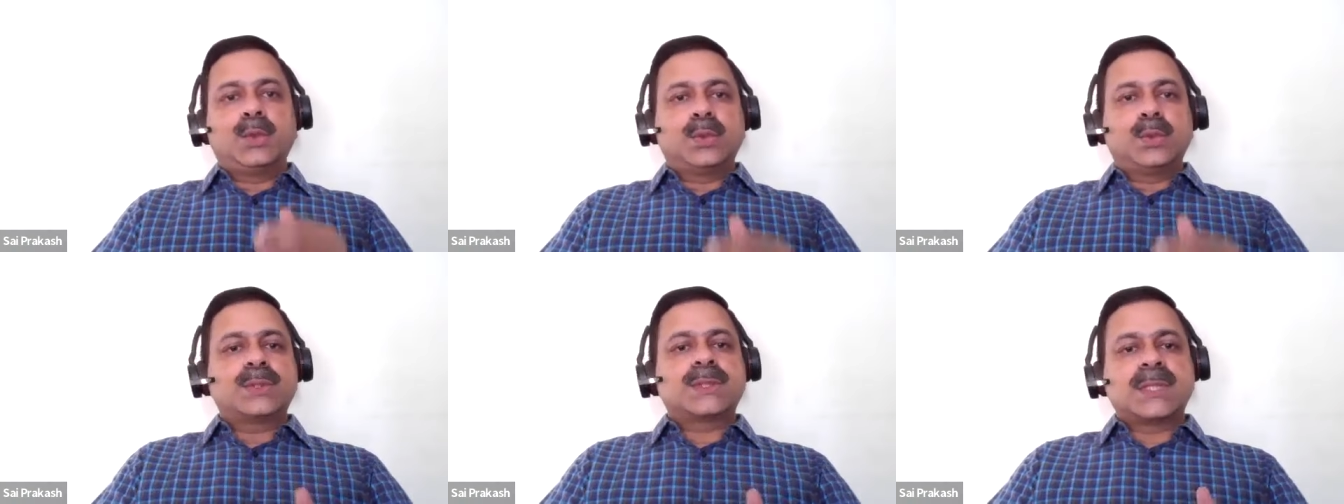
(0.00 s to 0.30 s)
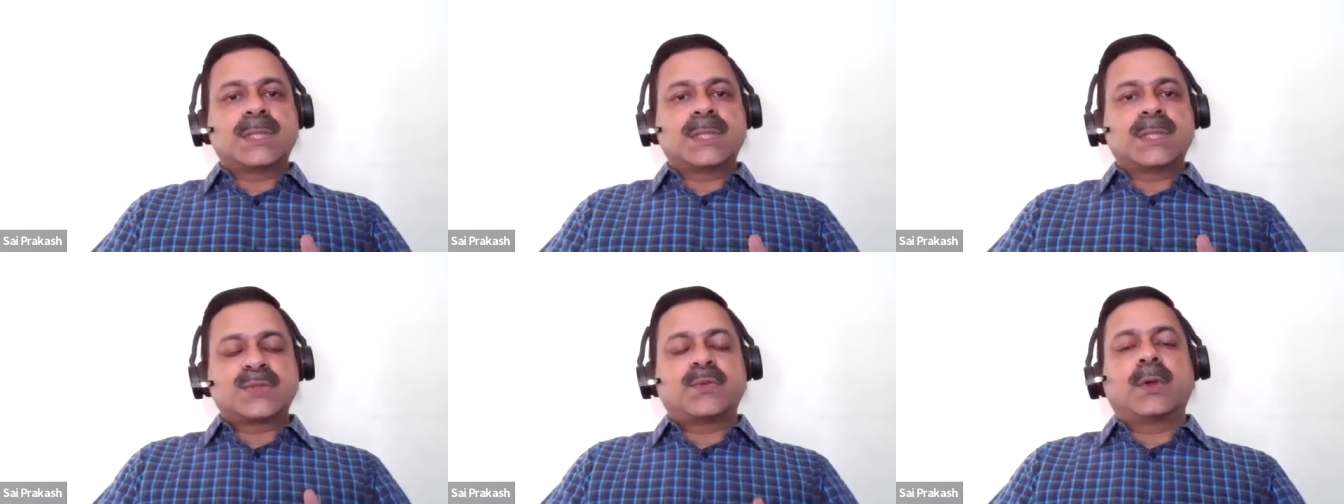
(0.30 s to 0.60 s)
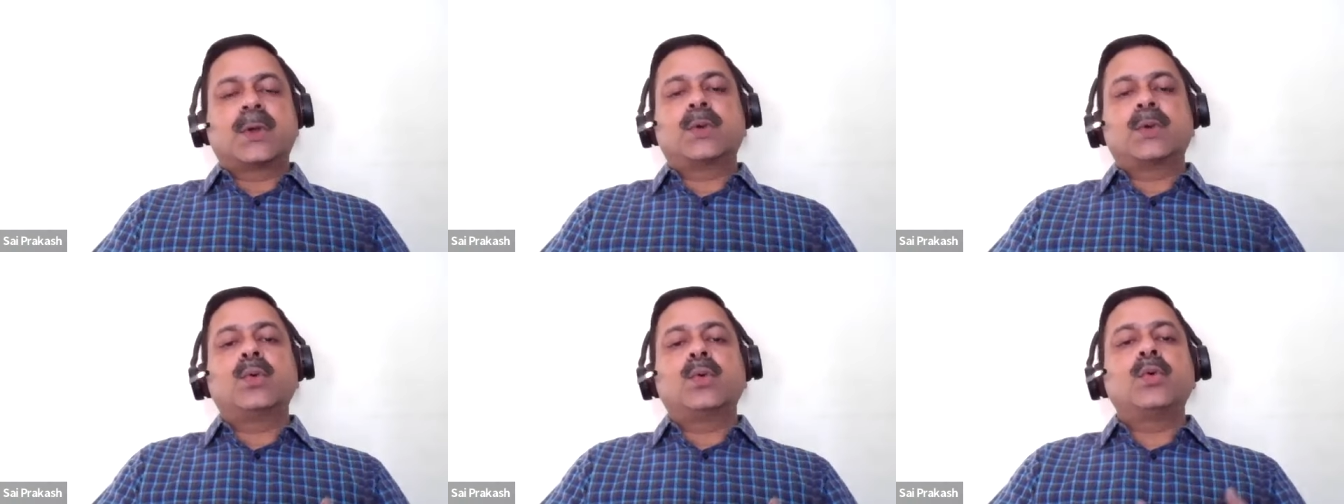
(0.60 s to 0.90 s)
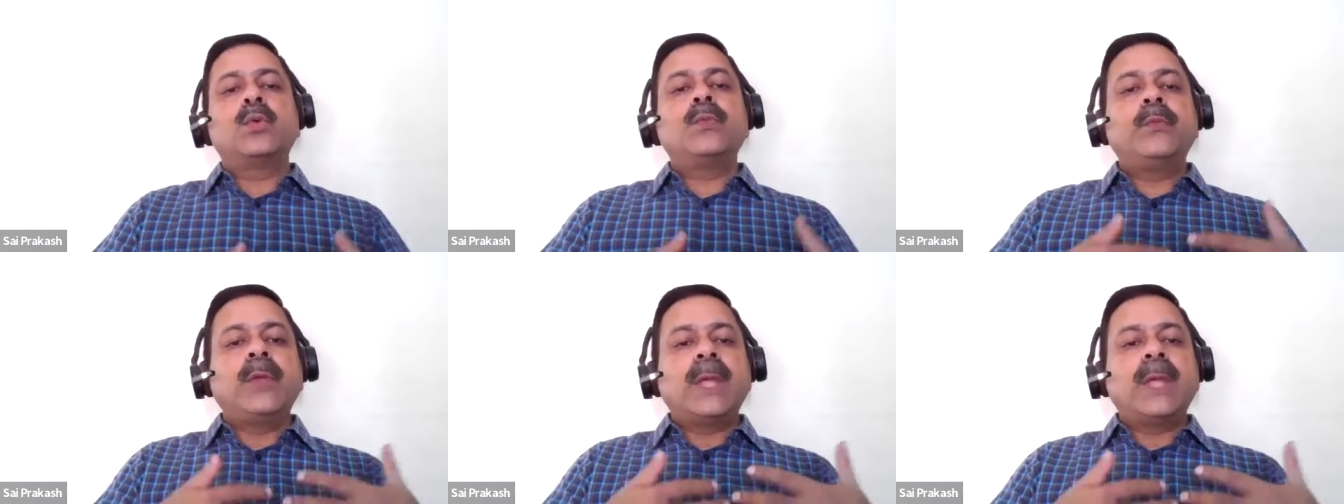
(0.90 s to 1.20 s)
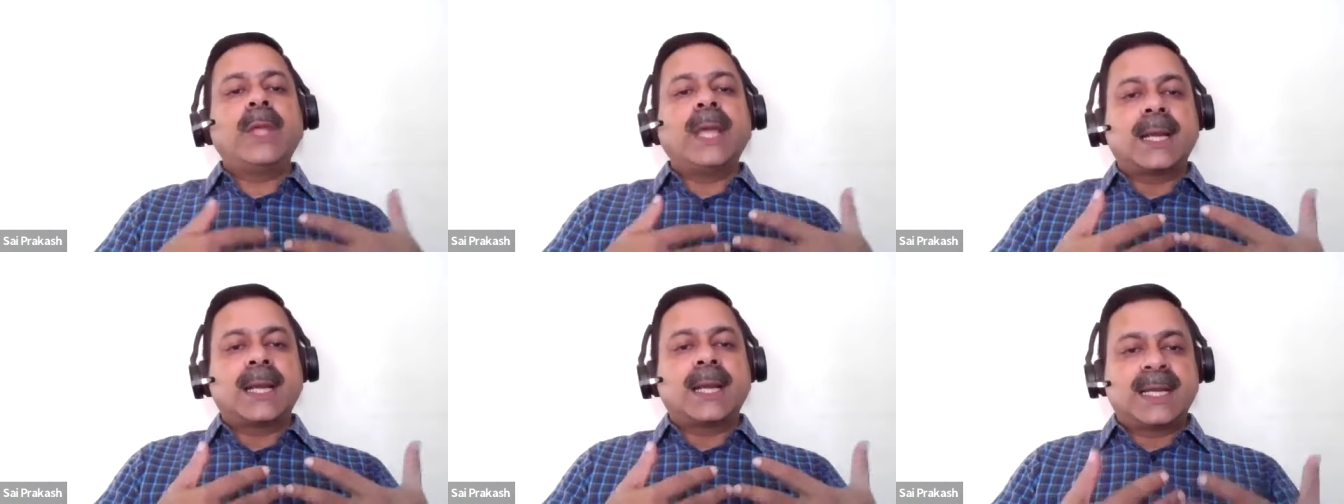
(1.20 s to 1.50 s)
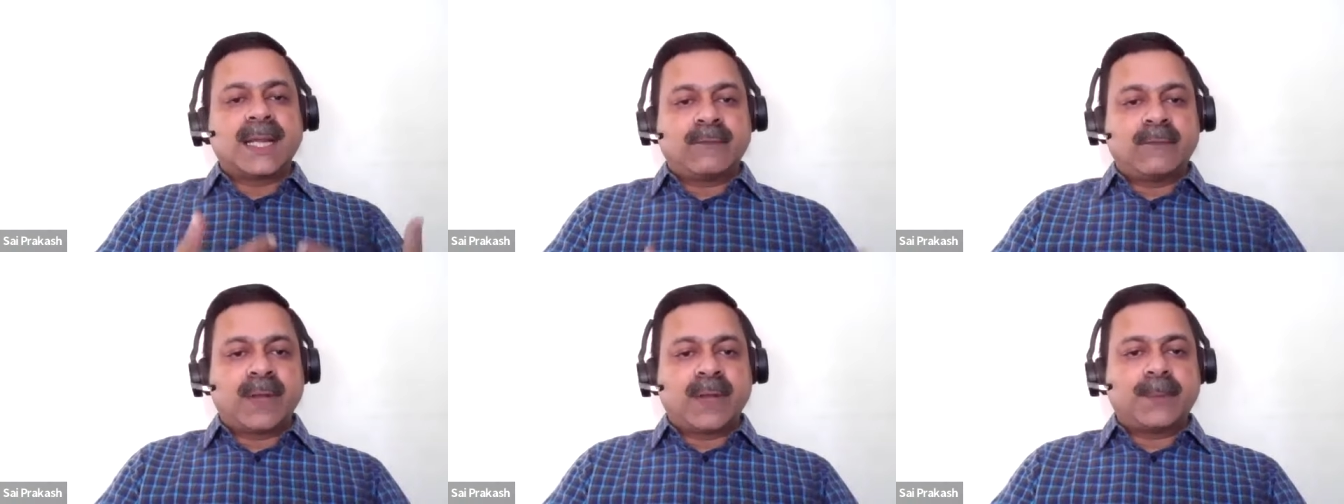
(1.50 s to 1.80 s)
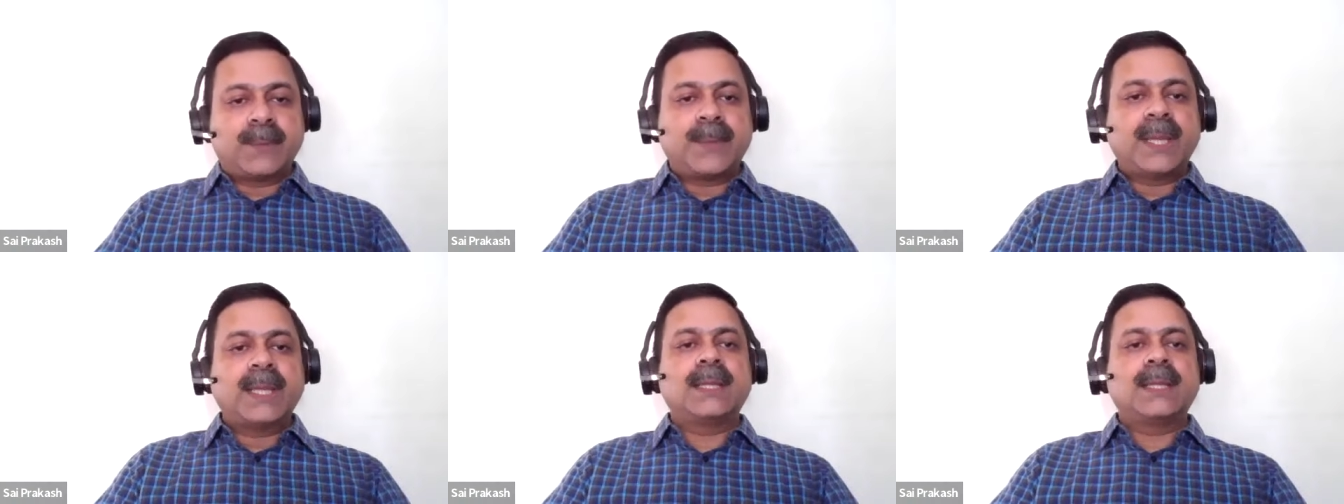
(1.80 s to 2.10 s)
users for whom we are
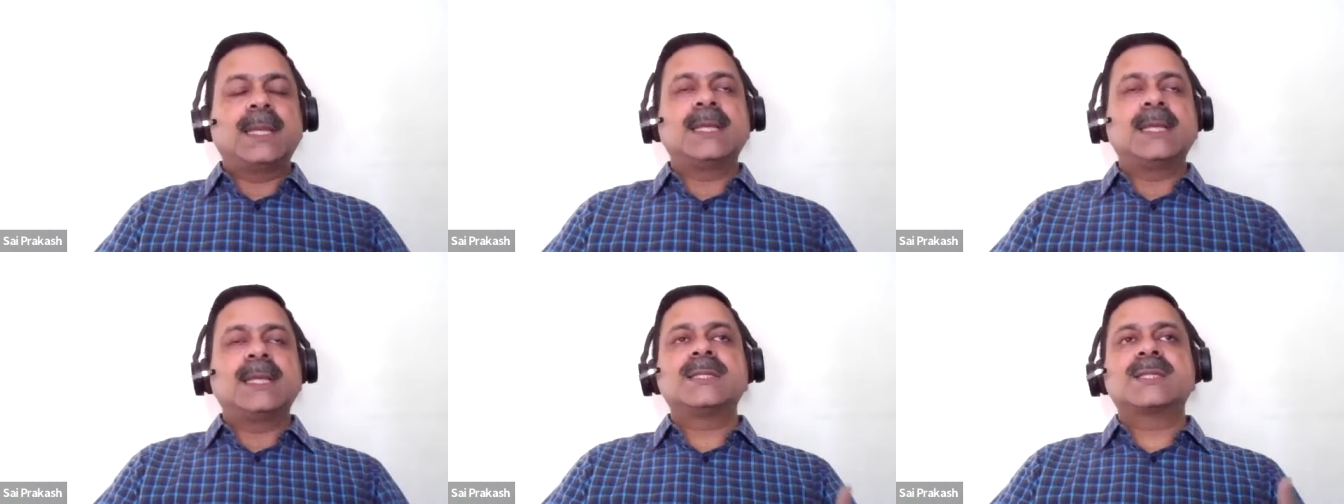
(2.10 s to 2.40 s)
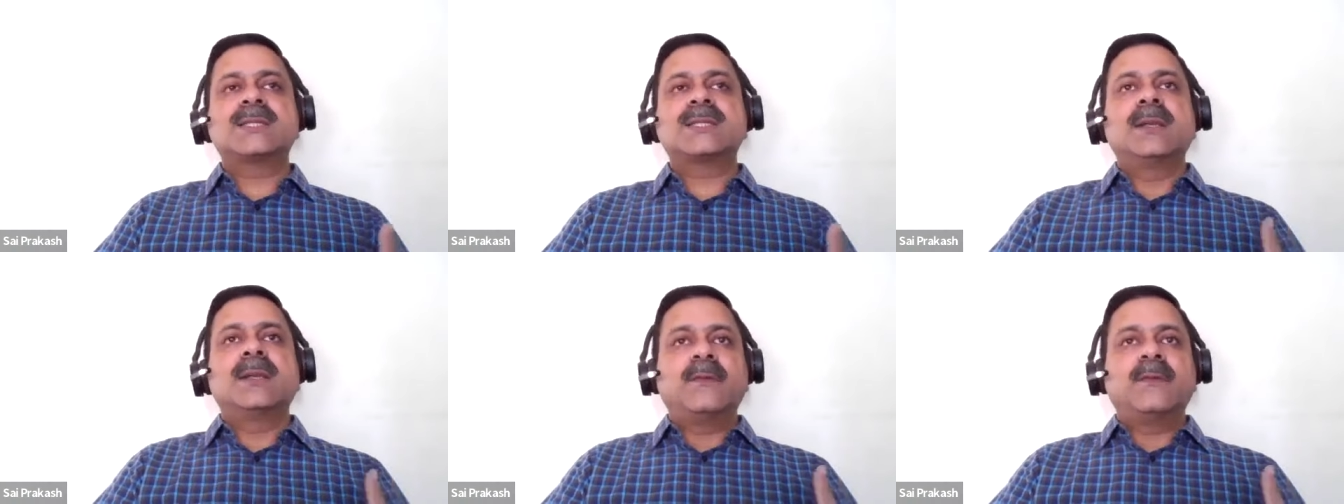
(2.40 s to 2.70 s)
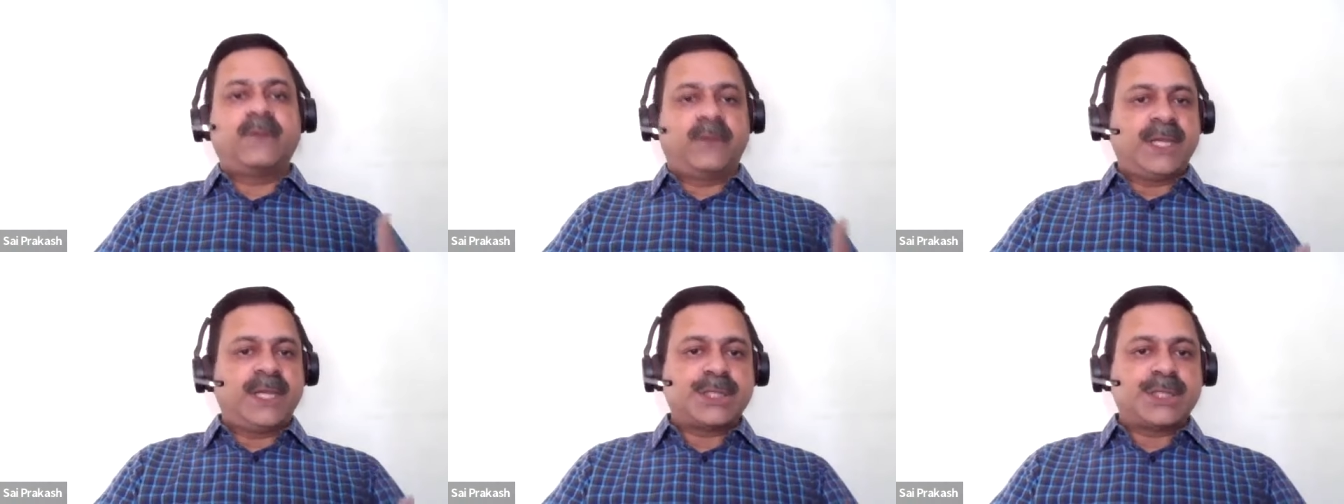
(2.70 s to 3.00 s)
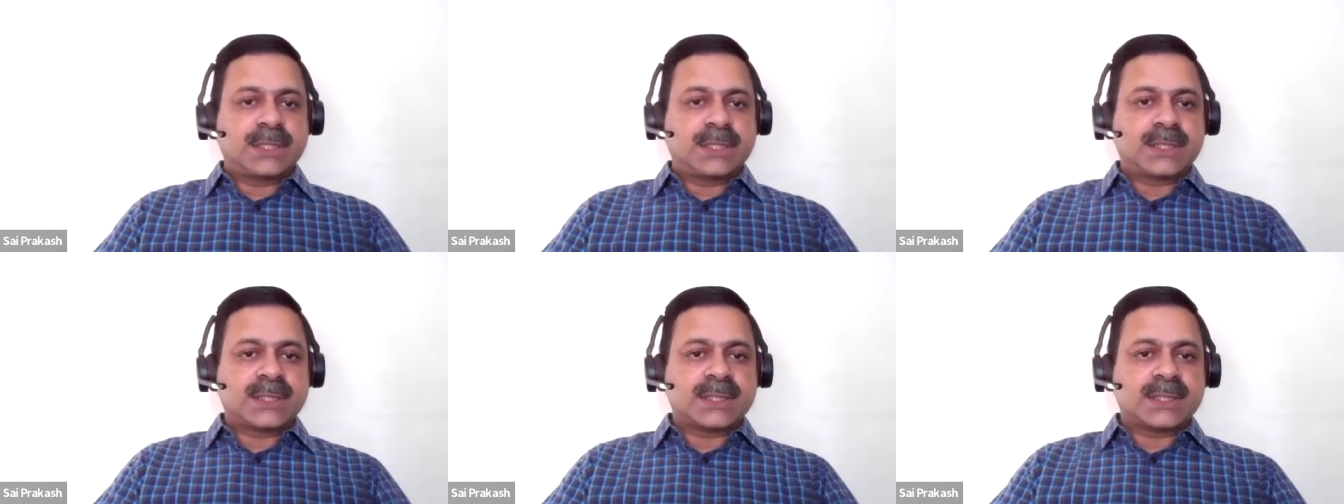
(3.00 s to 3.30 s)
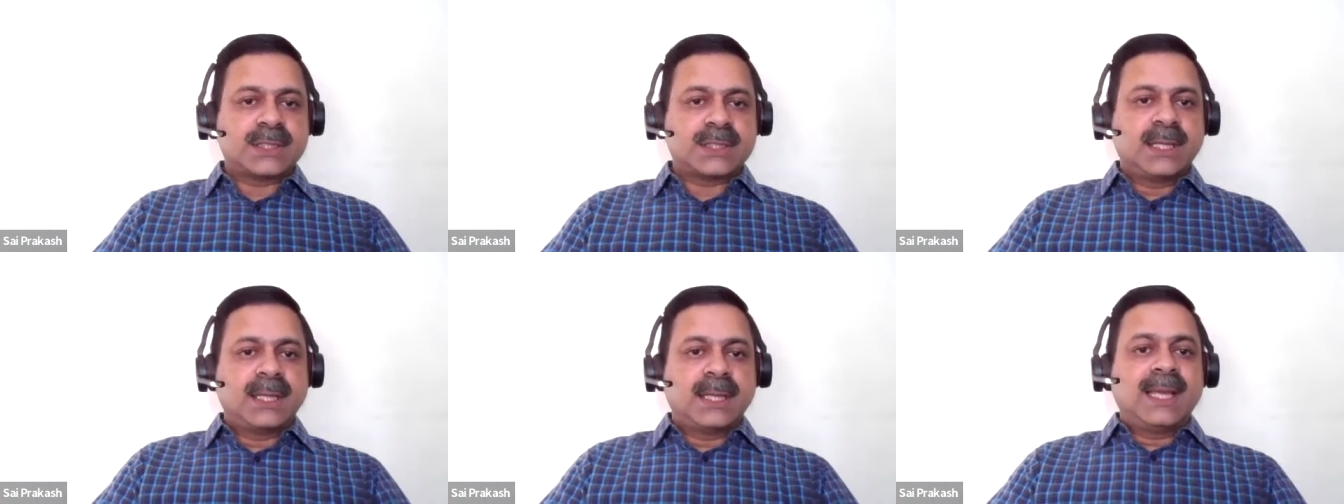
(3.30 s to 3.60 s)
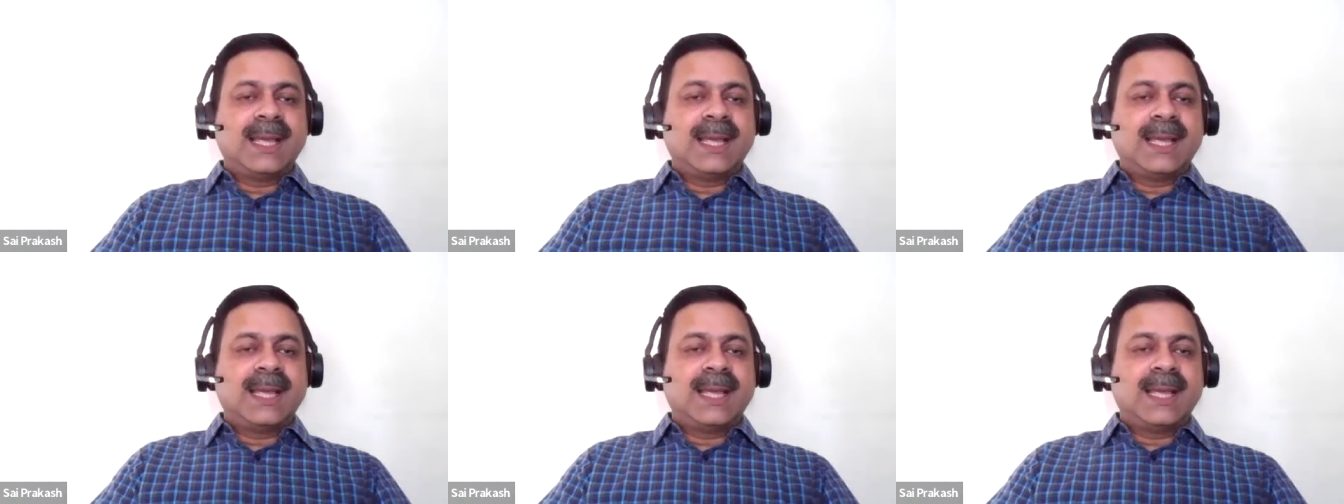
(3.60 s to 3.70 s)
developing these features